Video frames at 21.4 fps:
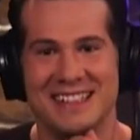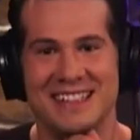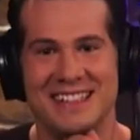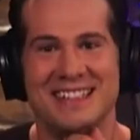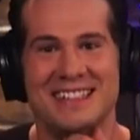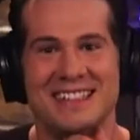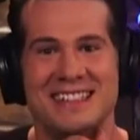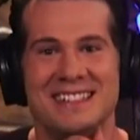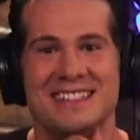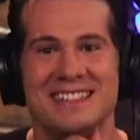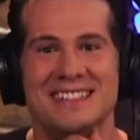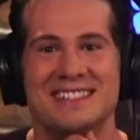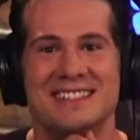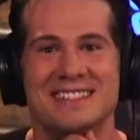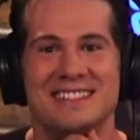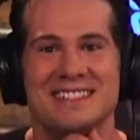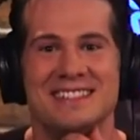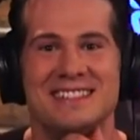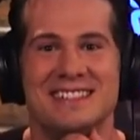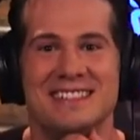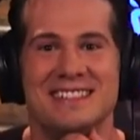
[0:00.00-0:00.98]

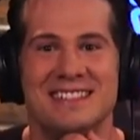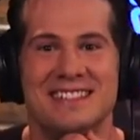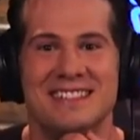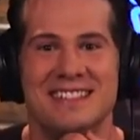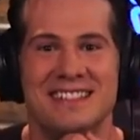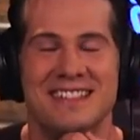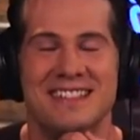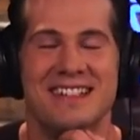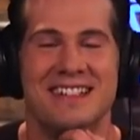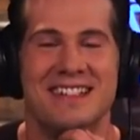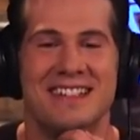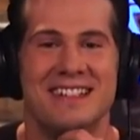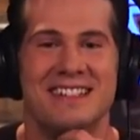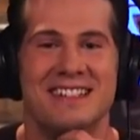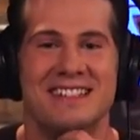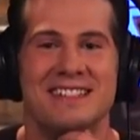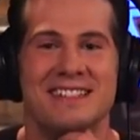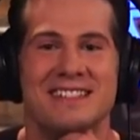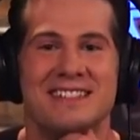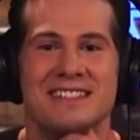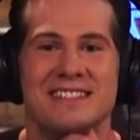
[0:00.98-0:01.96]

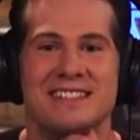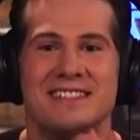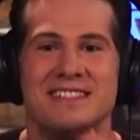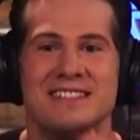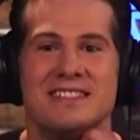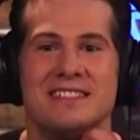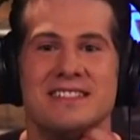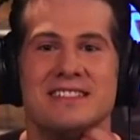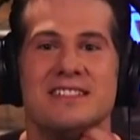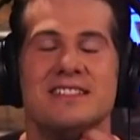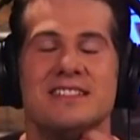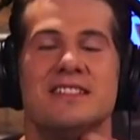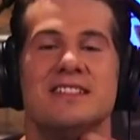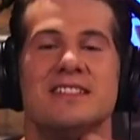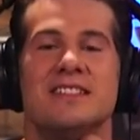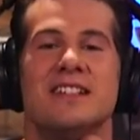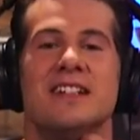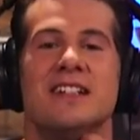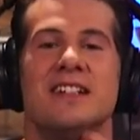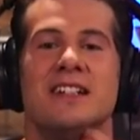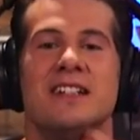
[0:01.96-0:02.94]

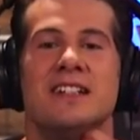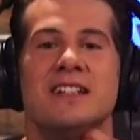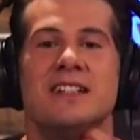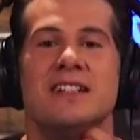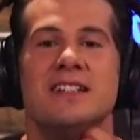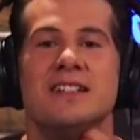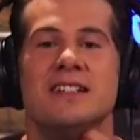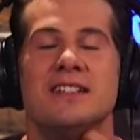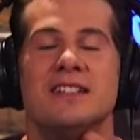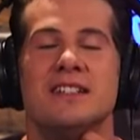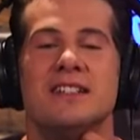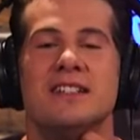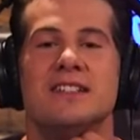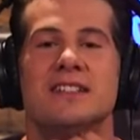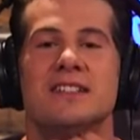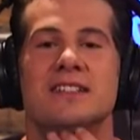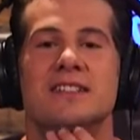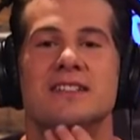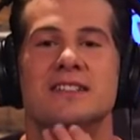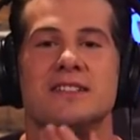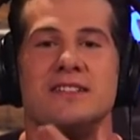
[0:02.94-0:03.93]

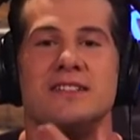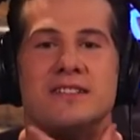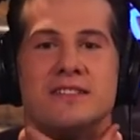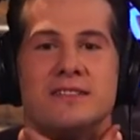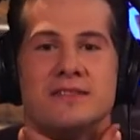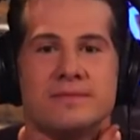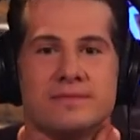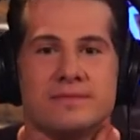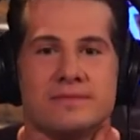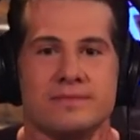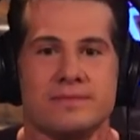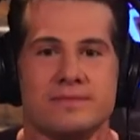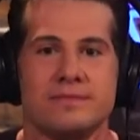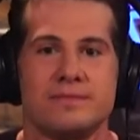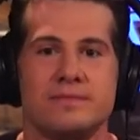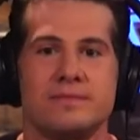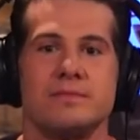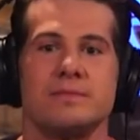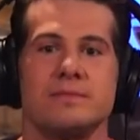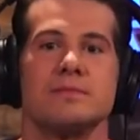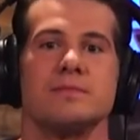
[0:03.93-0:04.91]

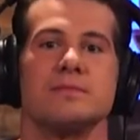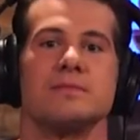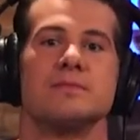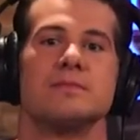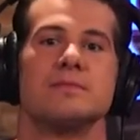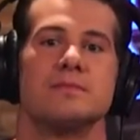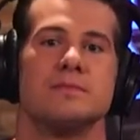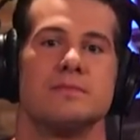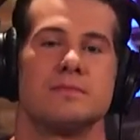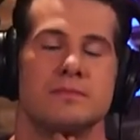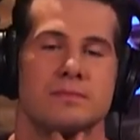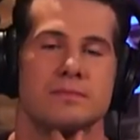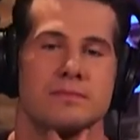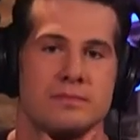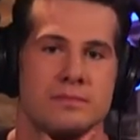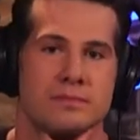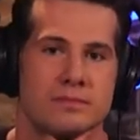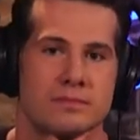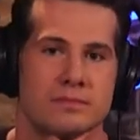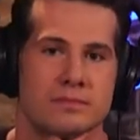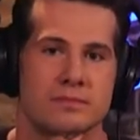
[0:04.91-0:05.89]

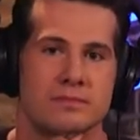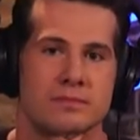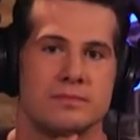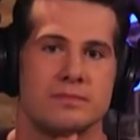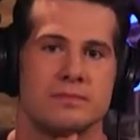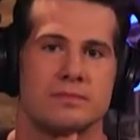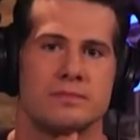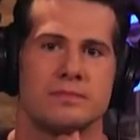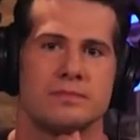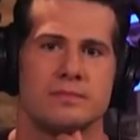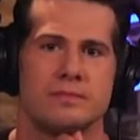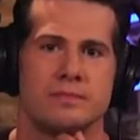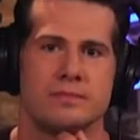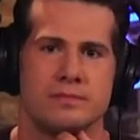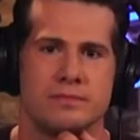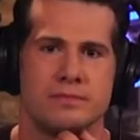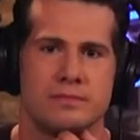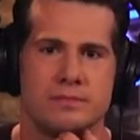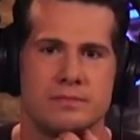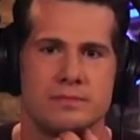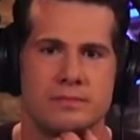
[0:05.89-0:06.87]

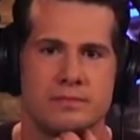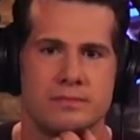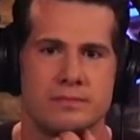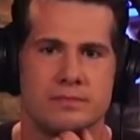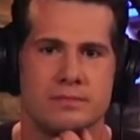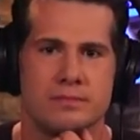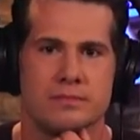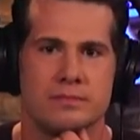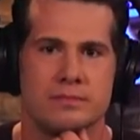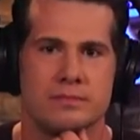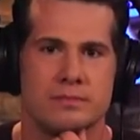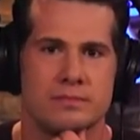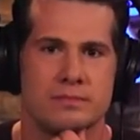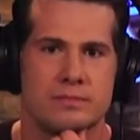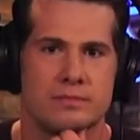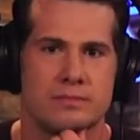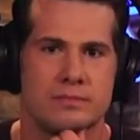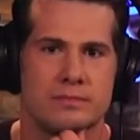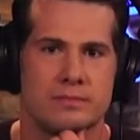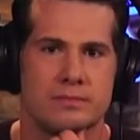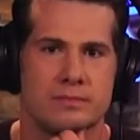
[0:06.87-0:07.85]

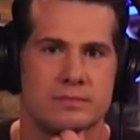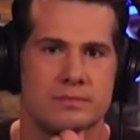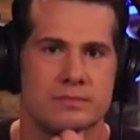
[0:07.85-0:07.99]
(silent)